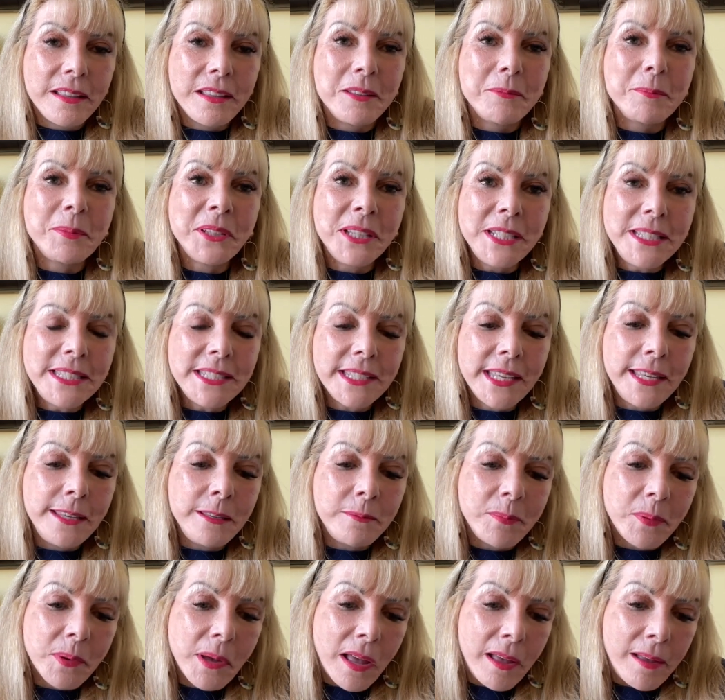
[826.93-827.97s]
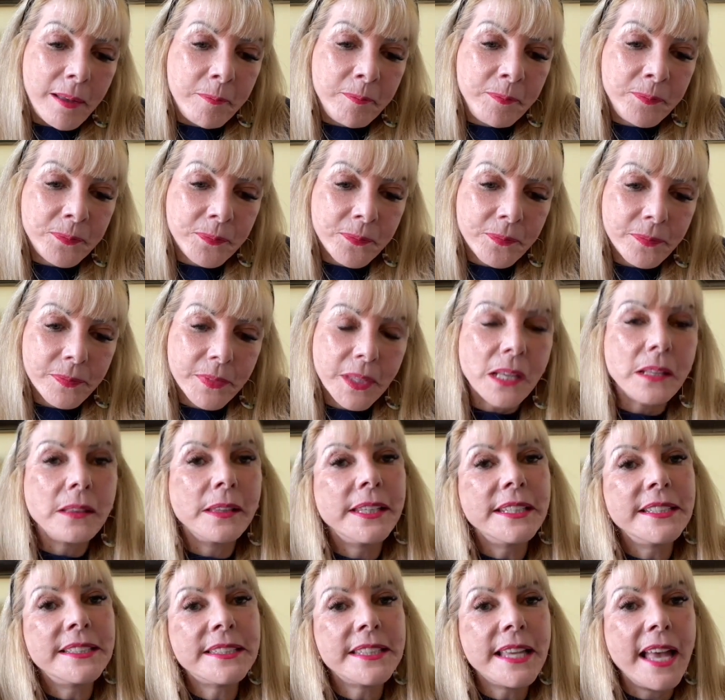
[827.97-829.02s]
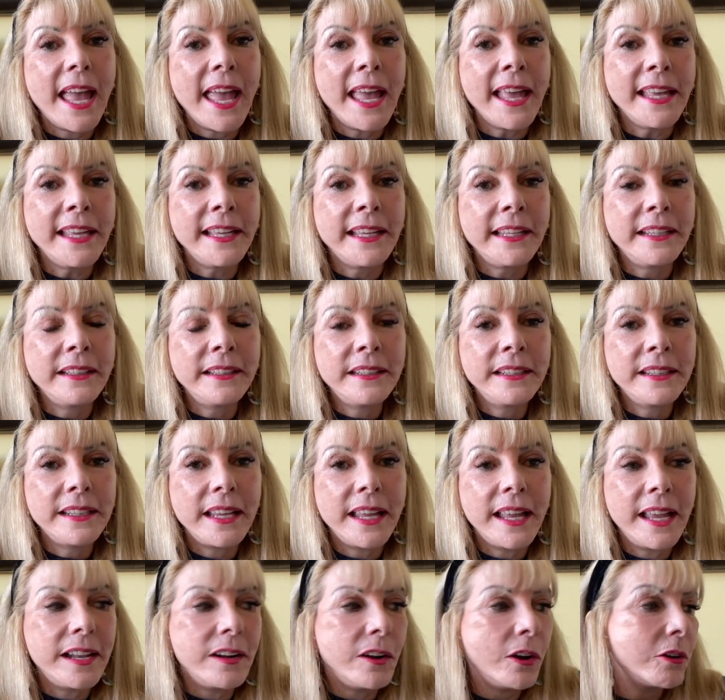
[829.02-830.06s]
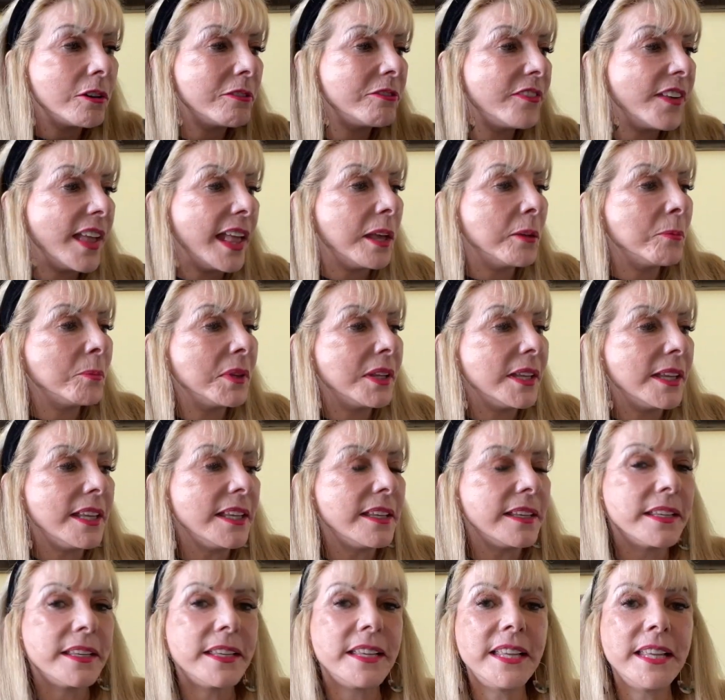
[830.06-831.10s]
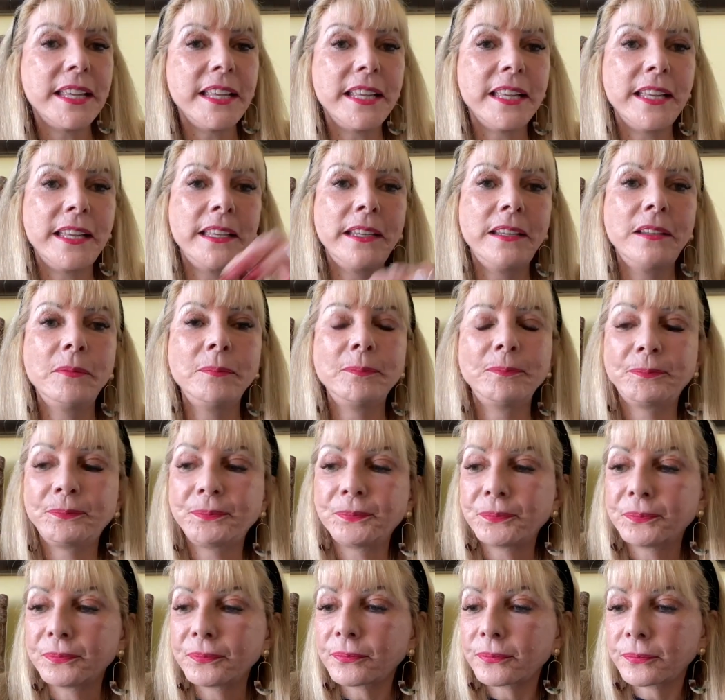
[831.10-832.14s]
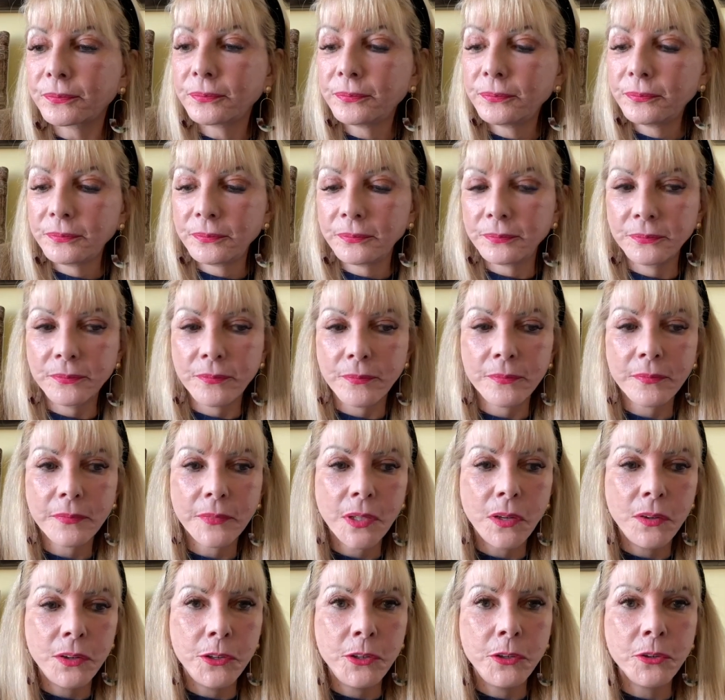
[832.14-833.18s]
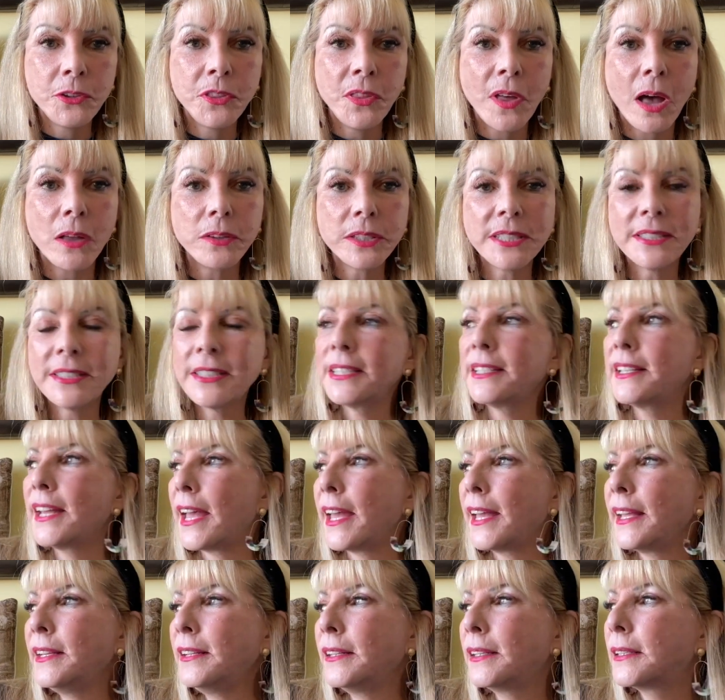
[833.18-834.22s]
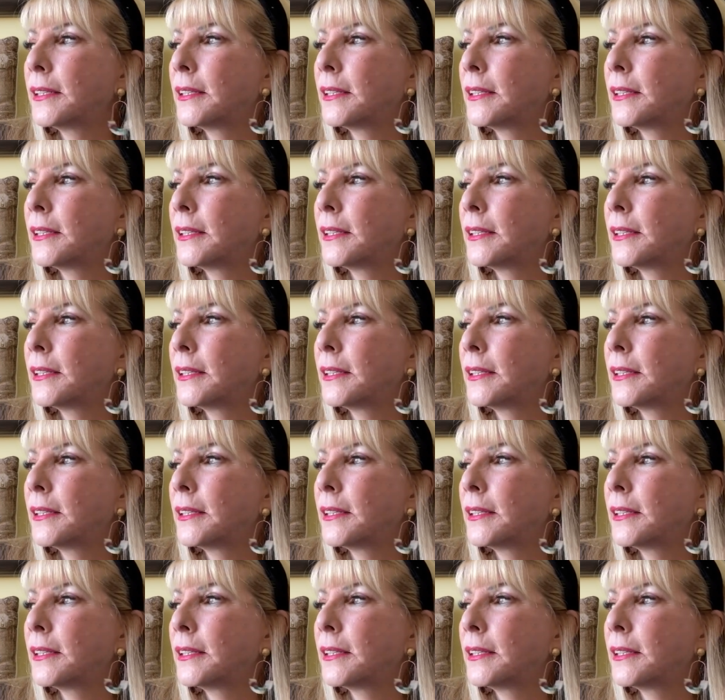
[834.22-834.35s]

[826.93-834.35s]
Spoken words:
Please keep Lisa Ann and her family in your thoughts today.